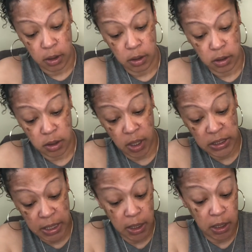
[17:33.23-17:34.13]
So they
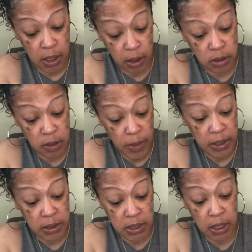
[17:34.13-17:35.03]
taking L.
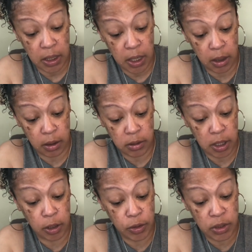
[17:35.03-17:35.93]
Somebody's taking L's. They're
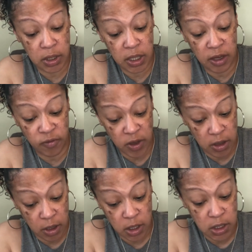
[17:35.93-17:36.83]
losing a gift.
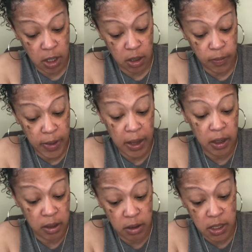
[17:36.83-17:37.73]
They're concerned about
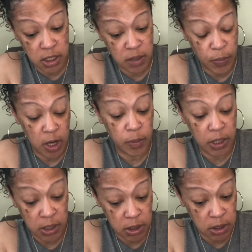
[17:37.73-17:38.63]
it. They're in despair
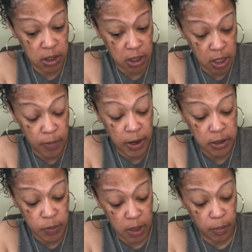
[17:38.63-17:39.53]
because they're about to
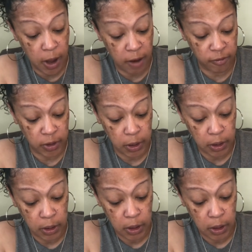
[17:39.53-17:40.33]
be in poverty.